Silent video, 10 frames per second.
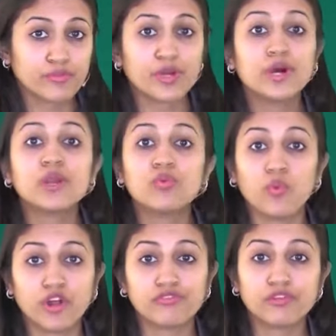from here and
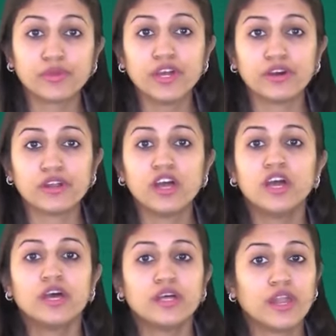1 from here.
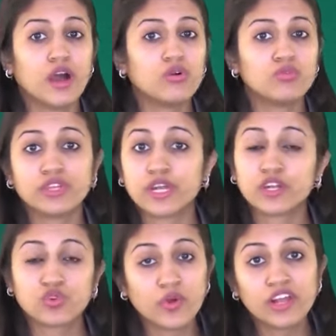Now, there
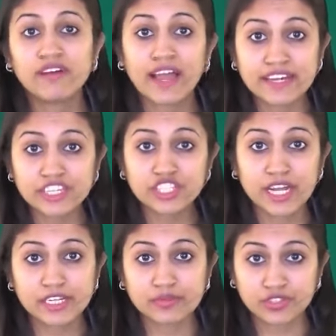are 12 hydrogen
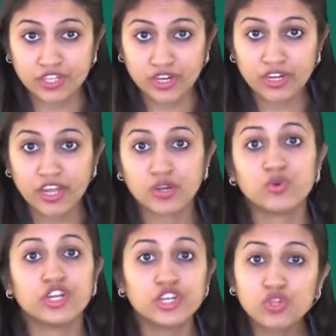atoms here and
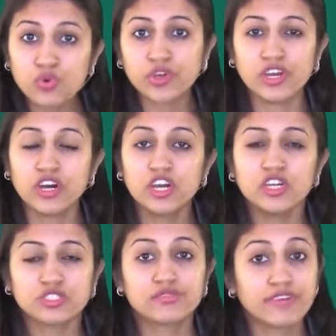only 2 here.
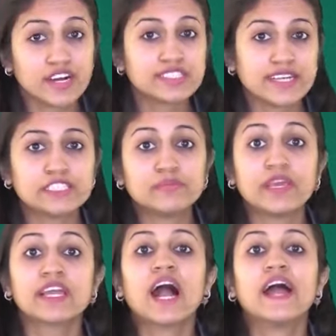So first, let's
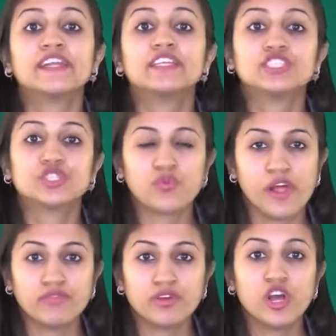make hydrogen
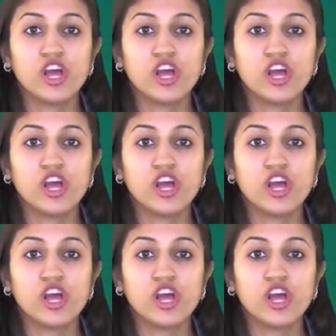12.